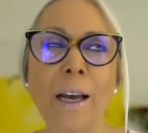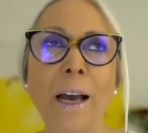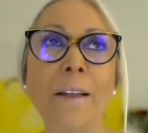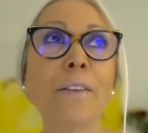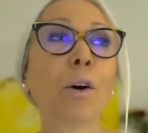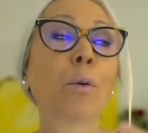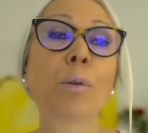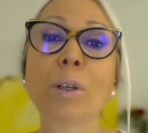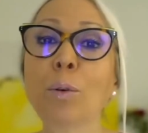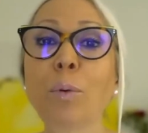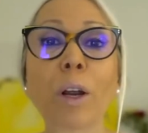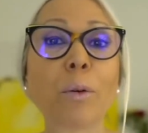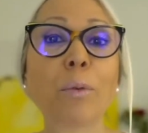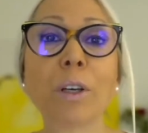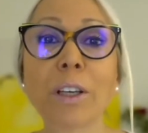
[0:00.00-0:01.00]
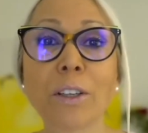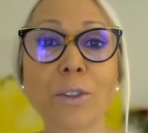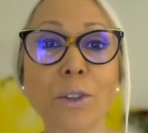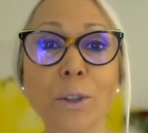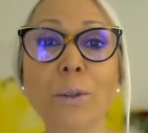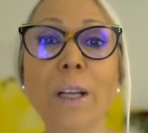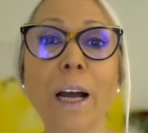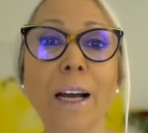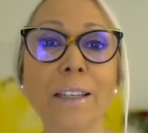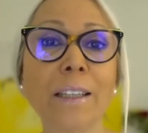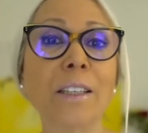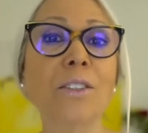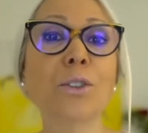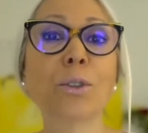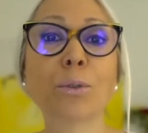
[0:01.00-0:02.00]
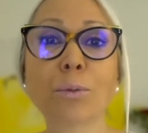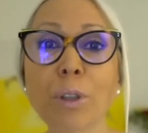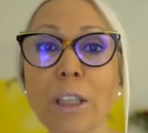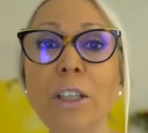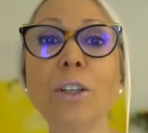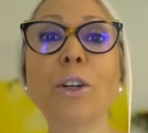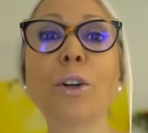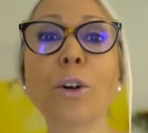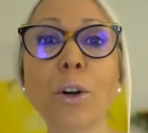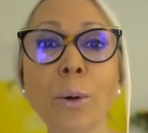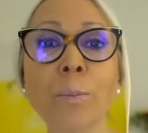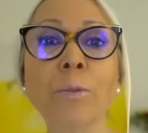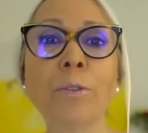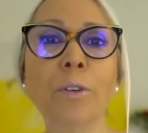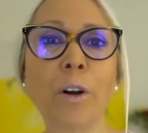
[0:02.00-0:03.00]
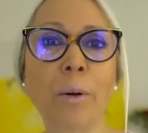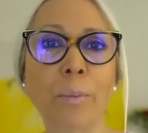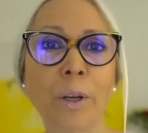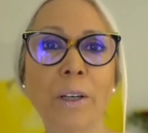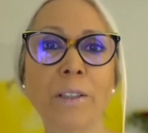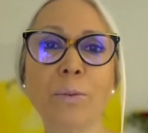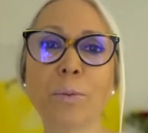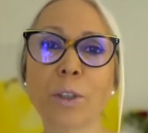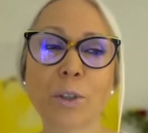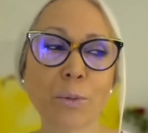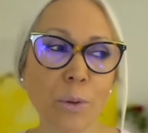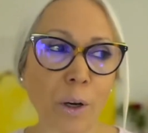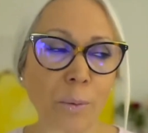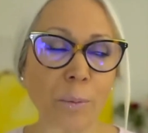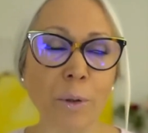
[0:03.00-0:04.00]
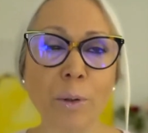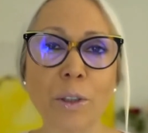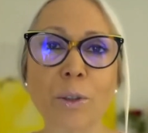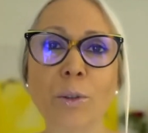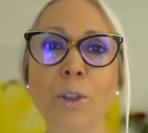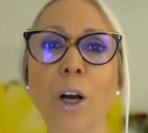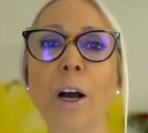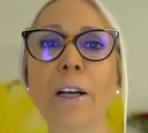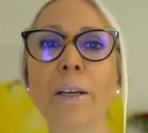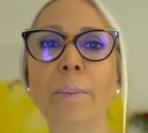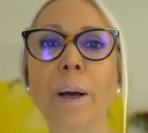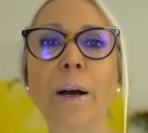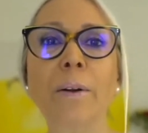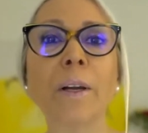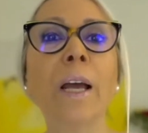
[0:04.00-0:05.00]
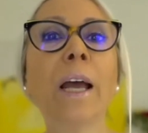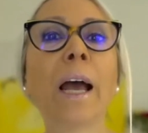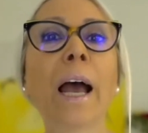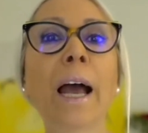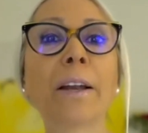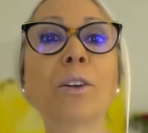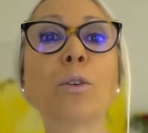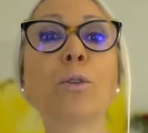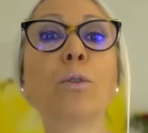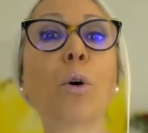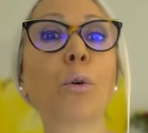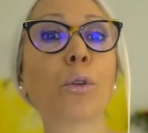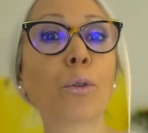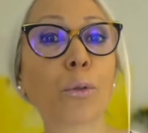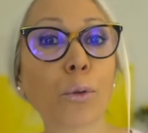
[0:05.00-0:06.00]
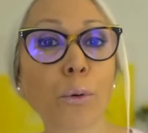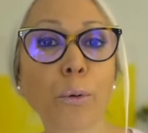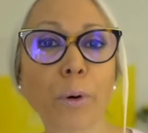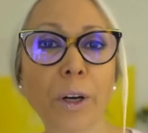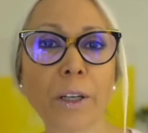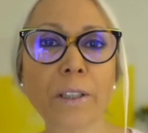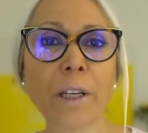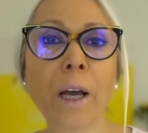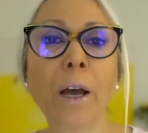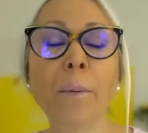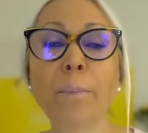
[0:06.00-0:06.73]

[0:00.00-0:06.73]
And the only way we can do that is to really learn from it, which I'm going to talk about, and grow through it.